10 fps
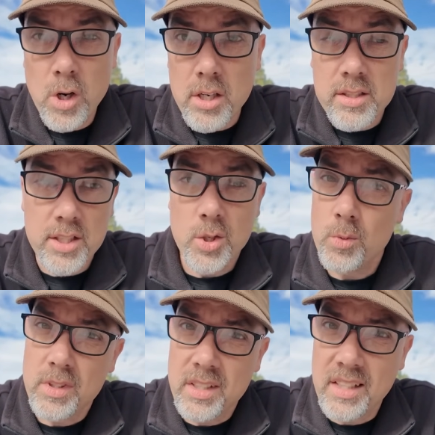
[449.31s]
works and
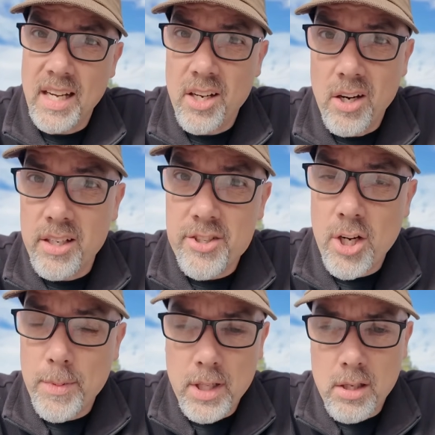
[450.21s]
you kind of heard it
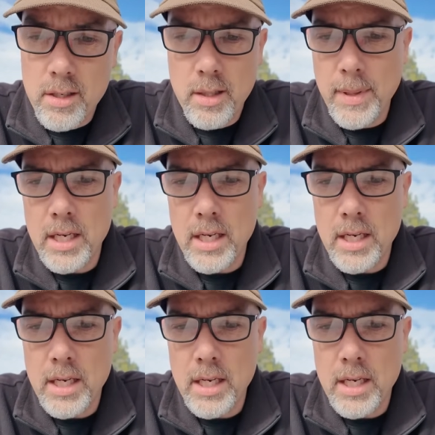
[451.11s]
chirping along in the